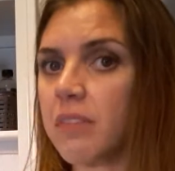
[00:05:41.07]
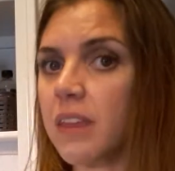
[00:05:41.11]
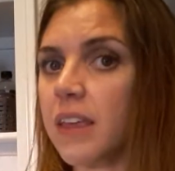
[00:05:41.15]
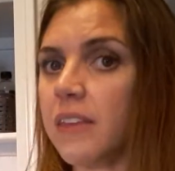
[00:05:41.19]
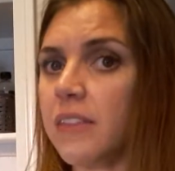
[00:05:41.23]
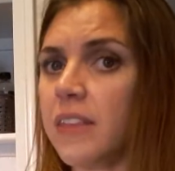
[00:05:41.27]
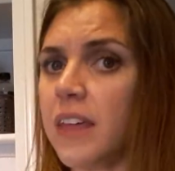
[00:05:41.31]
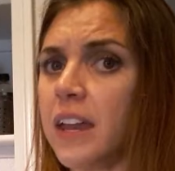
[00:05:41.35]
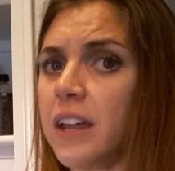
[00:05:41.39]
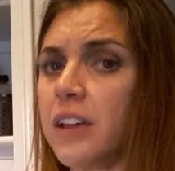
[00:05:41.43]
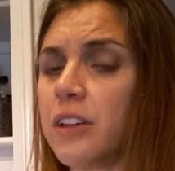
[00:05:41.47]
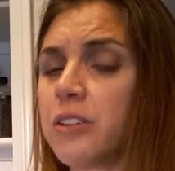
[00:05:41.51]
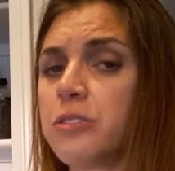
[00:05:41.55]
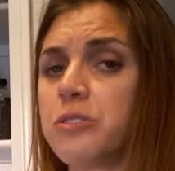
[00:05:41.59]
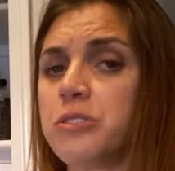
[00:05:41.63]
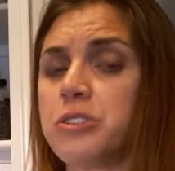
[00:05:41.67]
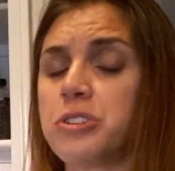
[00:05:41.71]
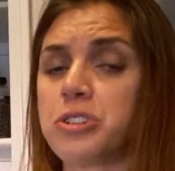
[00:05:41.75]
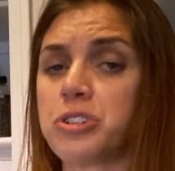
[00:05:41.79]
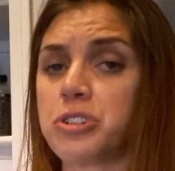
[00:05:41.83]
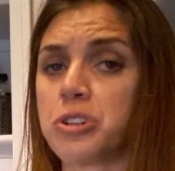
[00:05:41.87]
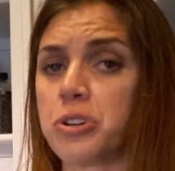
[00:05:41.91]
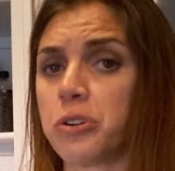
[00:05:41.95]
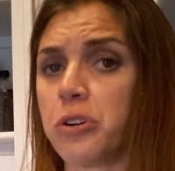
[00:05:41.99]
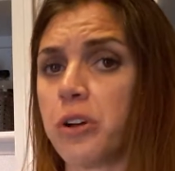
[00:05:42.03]
that includes
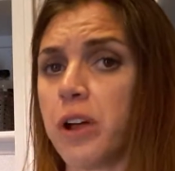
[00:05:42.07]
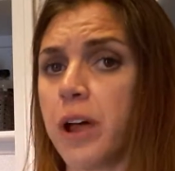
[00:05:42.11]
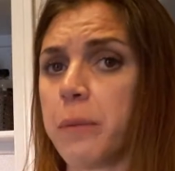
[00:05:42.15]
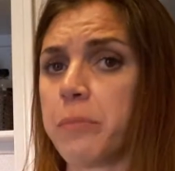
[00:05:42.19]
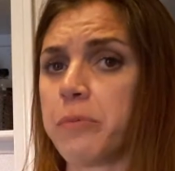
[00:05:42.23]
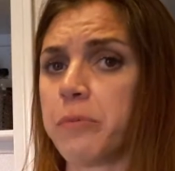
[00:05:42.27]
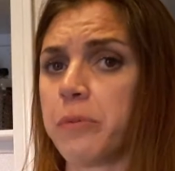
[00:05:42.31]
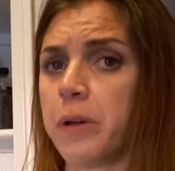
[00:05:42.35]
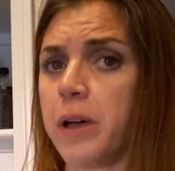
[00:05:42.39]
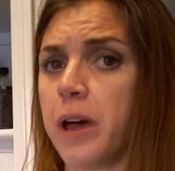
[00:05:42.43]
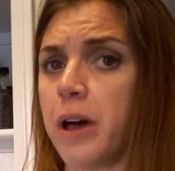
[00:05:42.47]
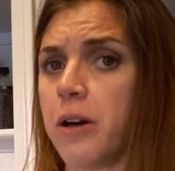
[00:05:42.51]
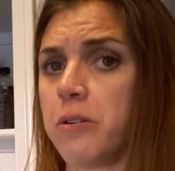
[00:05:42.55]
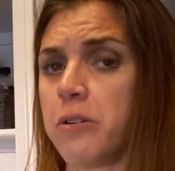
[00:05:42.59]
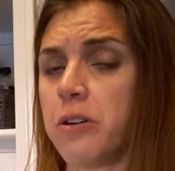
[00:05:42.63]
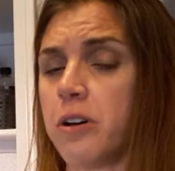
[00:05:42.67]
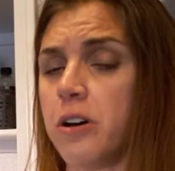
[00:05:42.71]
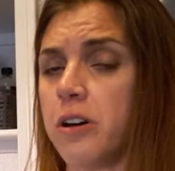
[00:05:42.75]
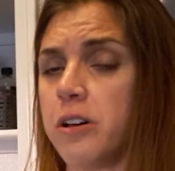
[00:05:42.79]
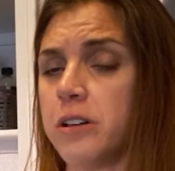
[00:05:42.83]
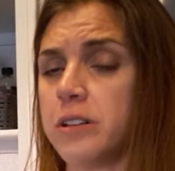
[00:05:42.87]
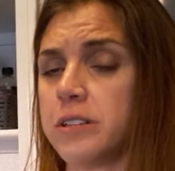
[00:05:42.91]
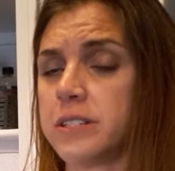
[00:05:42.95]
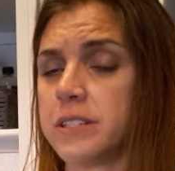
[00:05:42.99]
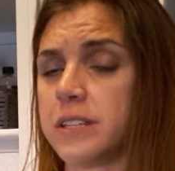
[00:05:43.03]
sugar
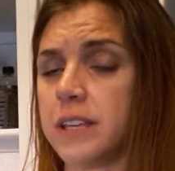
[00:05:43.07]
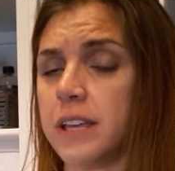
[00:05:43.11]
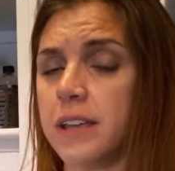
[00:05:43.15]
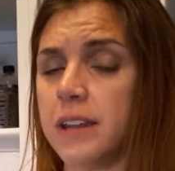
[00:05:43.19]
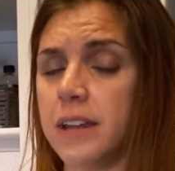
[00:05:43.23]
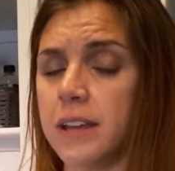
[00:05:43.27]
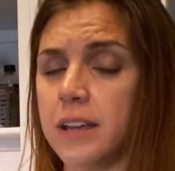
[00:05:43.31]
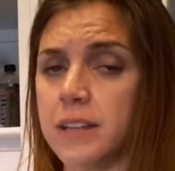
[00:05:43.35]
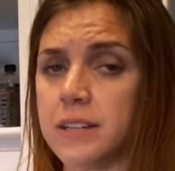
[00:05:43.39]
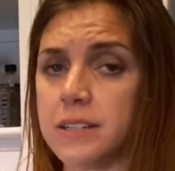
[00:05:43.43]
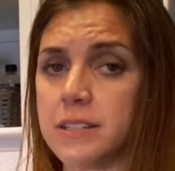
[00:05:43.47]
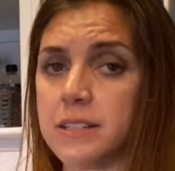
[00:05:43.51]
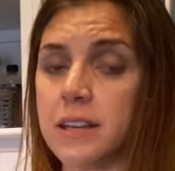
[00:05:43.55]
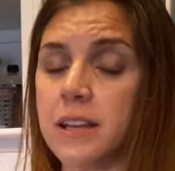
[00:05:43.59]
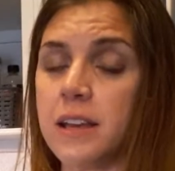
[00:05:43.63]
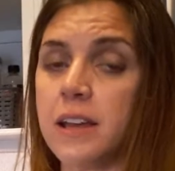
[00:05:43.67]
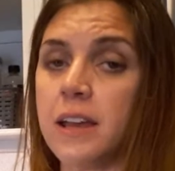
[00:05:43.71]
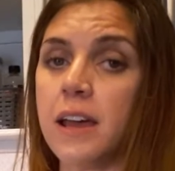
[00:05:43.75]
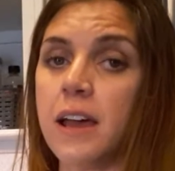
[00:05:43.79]
alcohols in it,